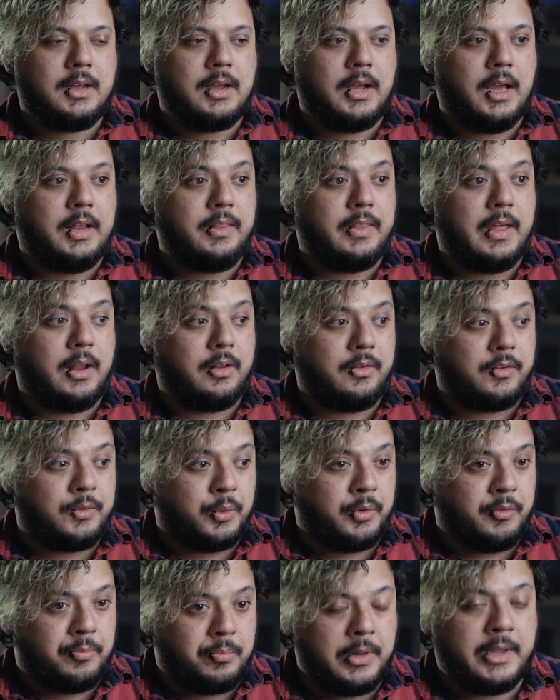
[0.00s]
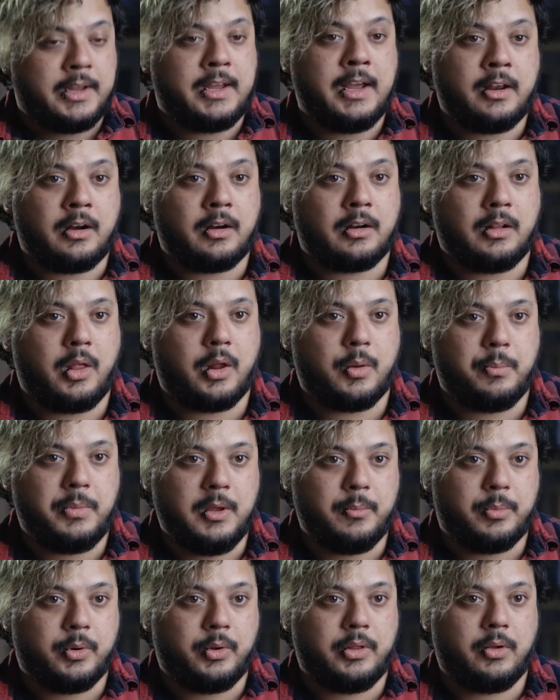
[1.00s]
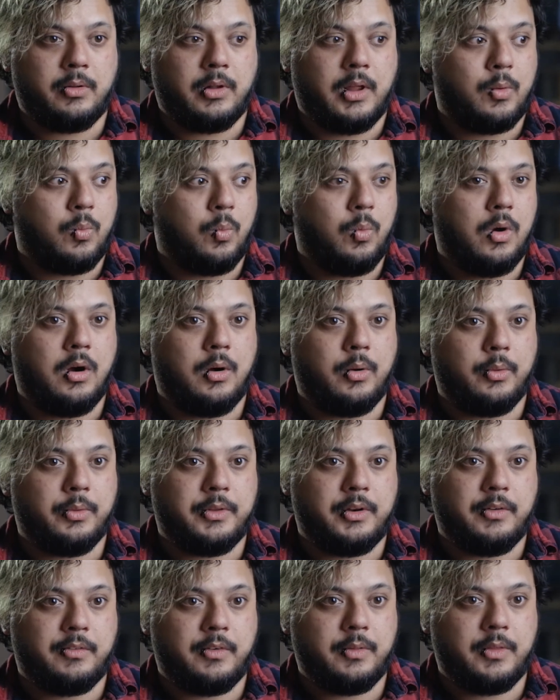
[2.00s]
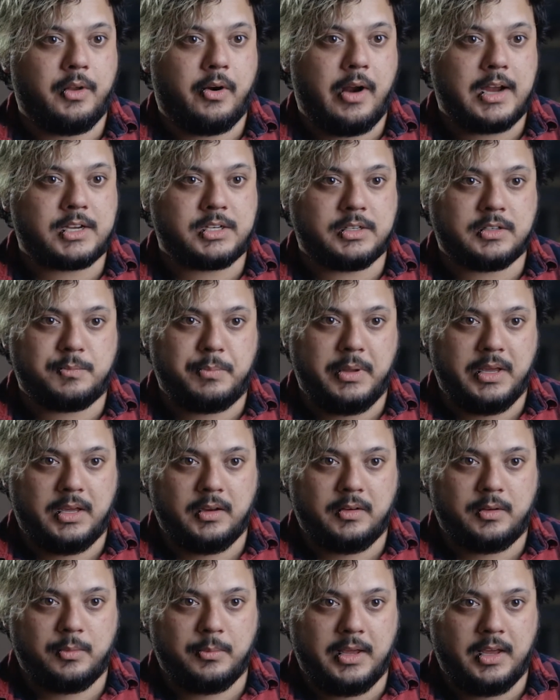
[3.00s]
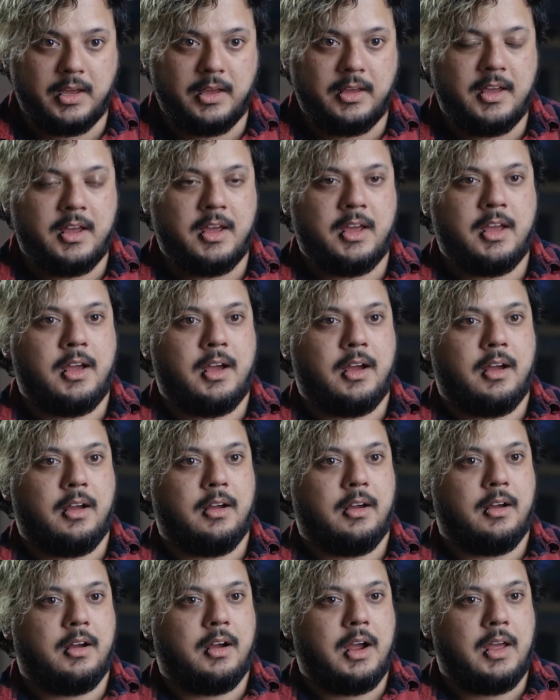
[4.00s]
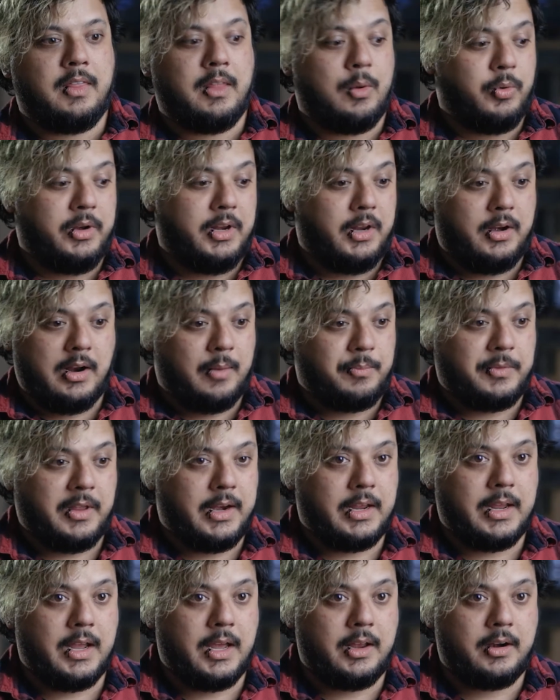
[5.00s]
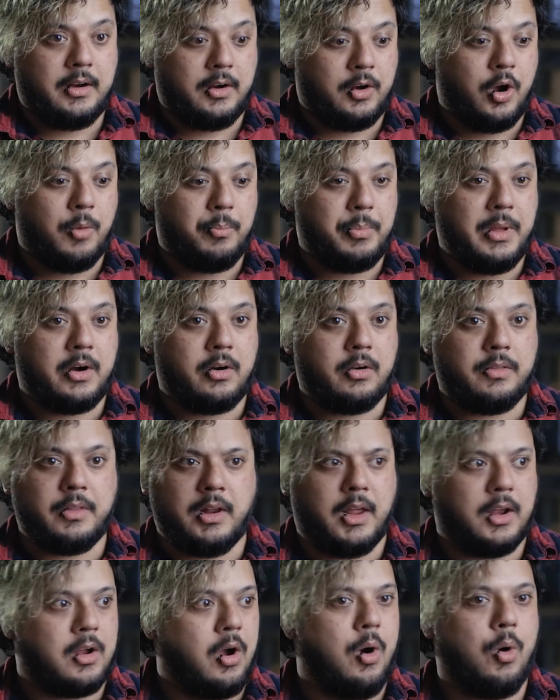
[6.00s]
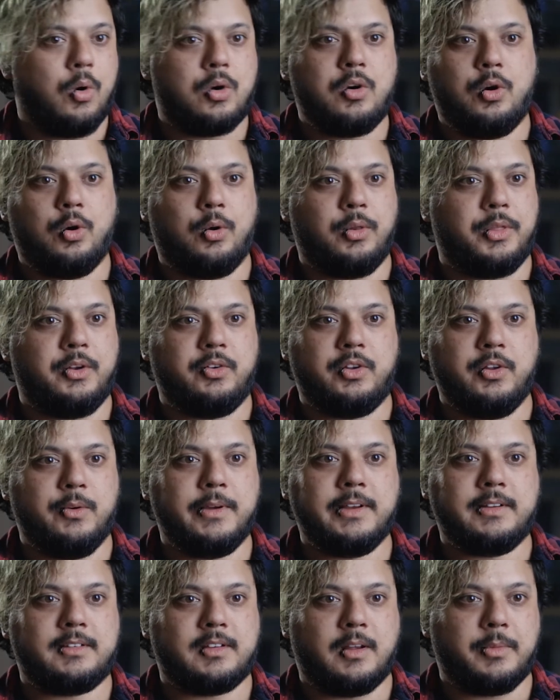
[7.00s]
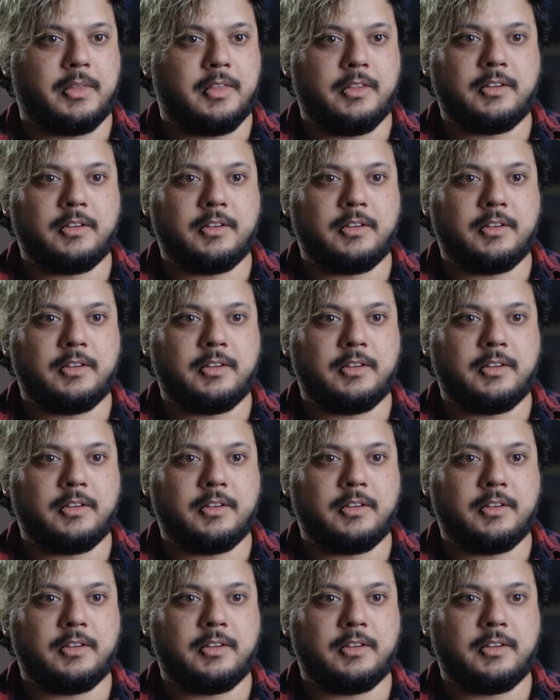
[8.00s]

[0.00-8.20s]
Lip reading: And that sort of placated a lot of people. They're like, whoa, they're actually speaking to me. And then we did an update again and got better. And they're like, oh, cool, they're doing something.